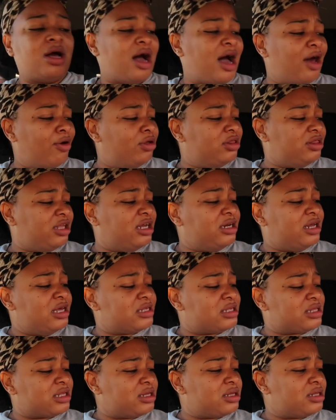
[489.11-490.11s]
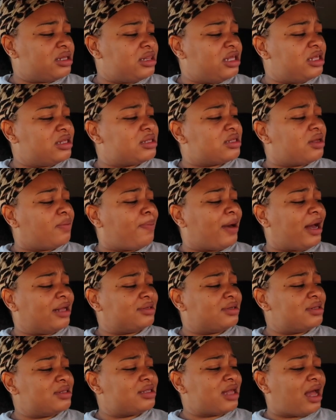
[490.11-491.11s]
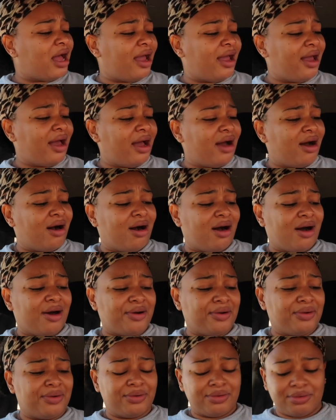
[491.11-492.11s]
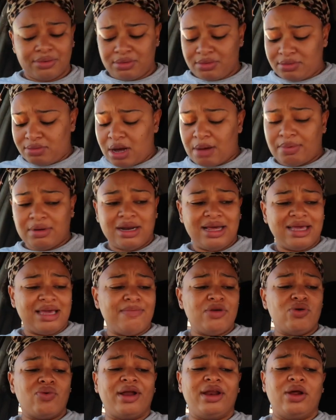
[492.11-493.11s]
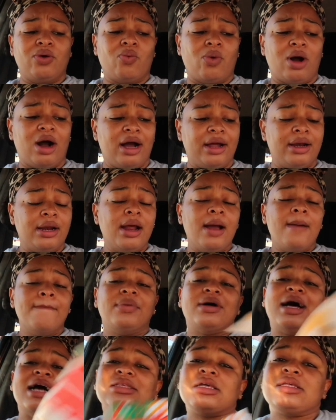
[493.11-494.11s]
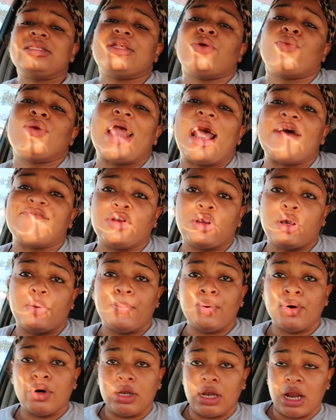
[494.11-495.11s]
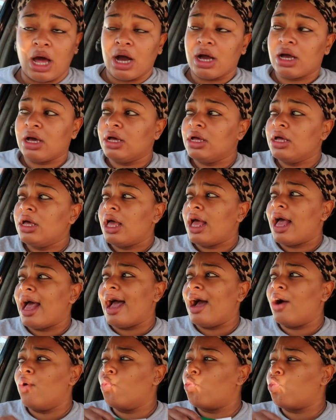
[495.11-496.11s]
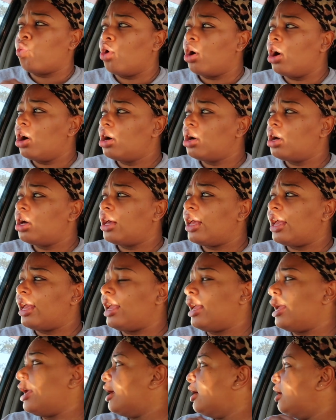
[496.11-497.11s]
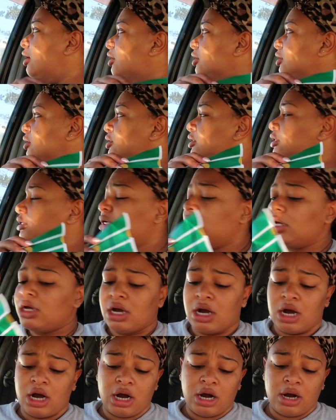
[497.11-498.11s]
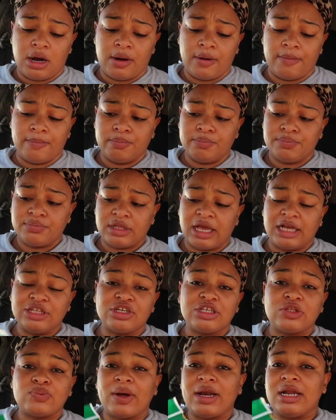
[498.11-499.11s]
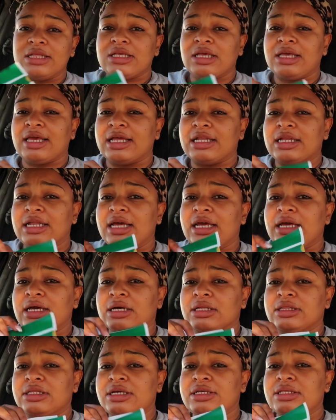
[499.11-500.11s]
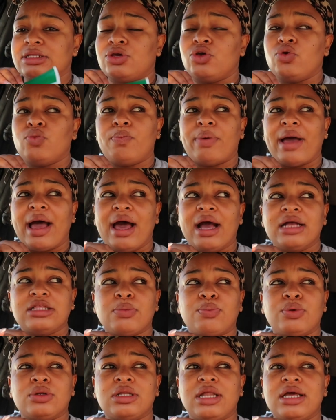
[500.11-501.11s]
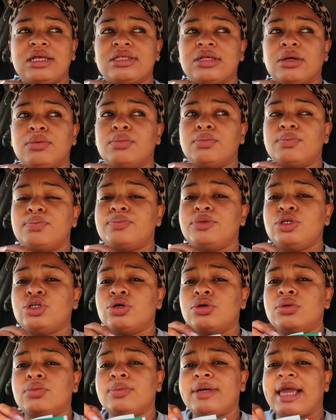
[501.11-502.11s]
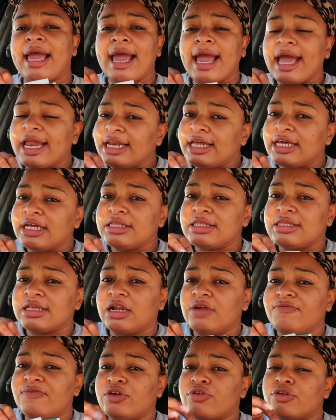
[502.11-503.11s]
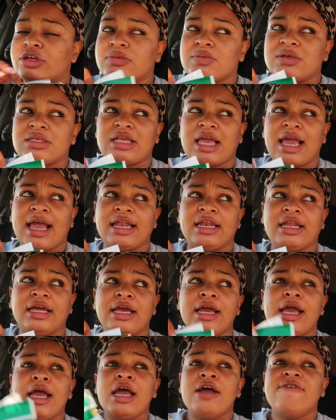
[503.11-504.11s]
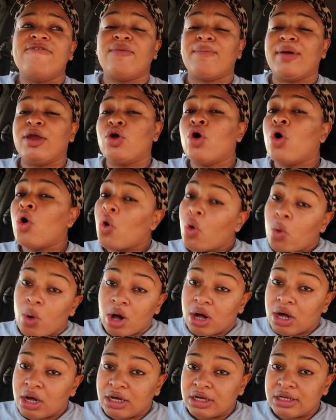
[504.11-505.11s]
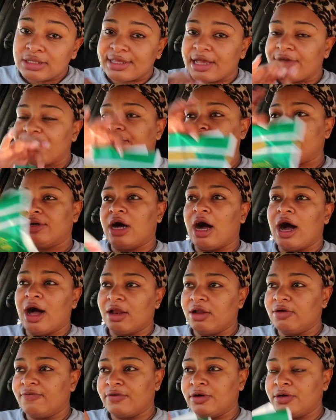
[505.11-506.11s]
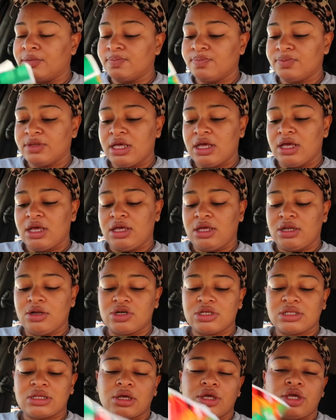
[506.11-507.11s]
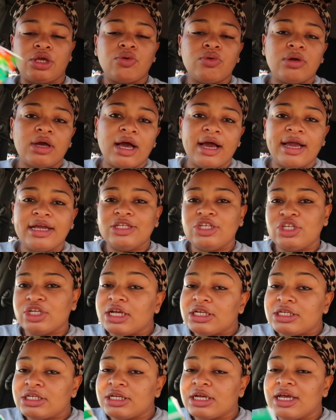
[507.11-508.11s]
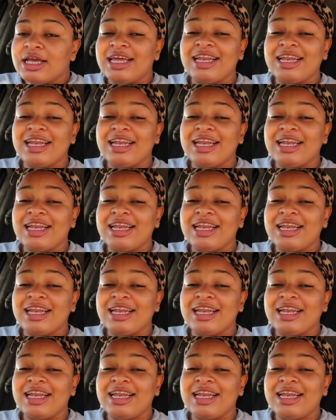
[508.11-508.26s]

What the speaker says: I don't think these are the patterns that I had auto. Probably they give me what they want. But as I said, we have like a potluck at work, and I just wanted to get like these cute bags to put like some, you know, candy instead of a Christmas candy for my co-workers, like for all of them, you know, just a cute kind gesture.